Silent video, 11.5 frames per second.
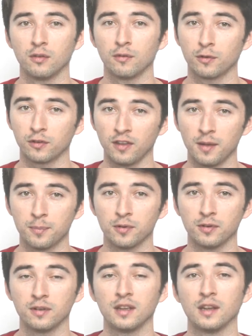For
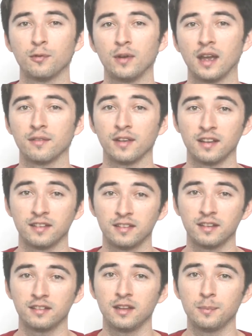example, if we have a
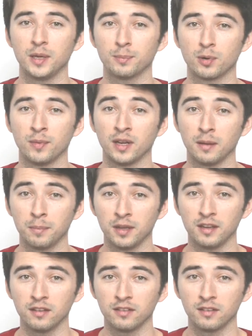60 beat per minute
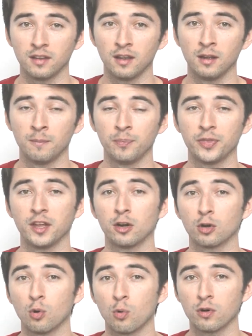piece, then our
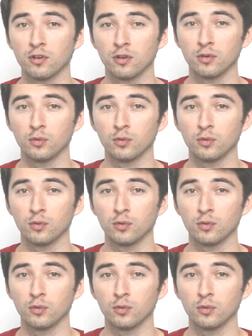quarter note